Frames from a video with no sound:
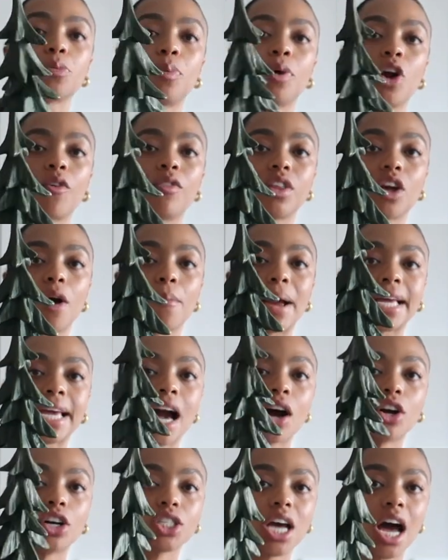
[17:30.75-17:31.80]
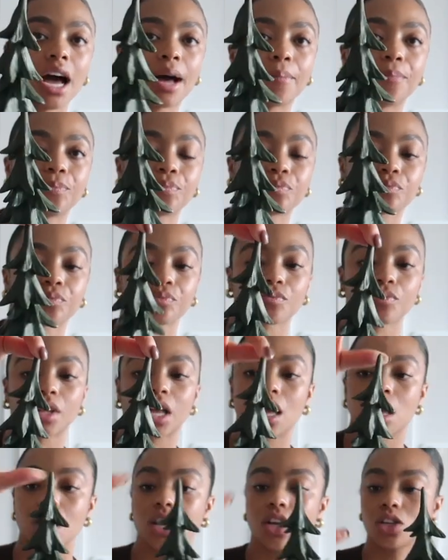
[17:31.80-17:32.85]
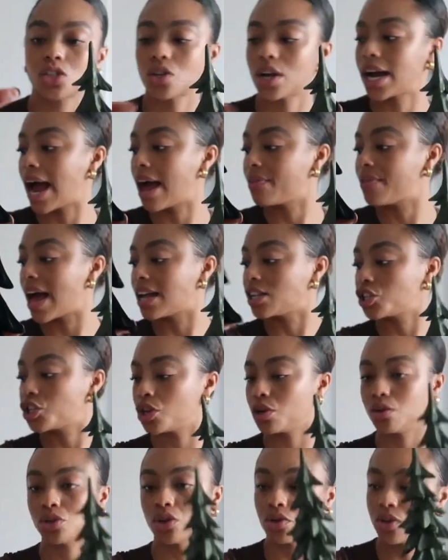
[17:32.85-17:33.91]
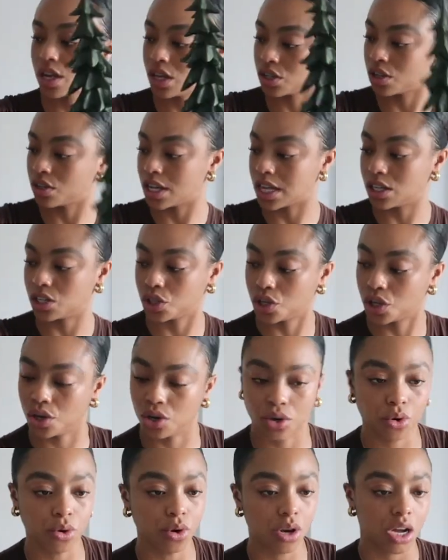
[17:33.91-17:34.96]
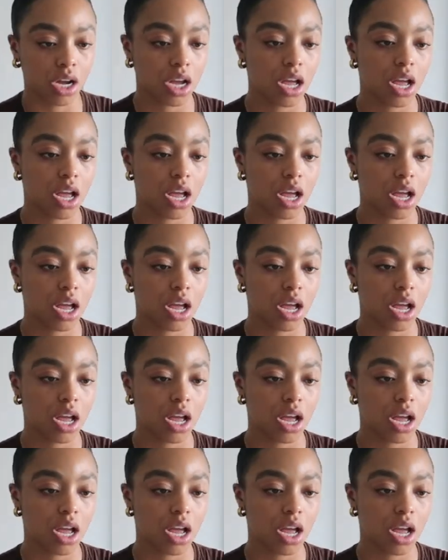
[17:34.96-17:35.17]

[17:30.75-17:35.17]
put over there on my countertop. So I got that too. So these are these 2.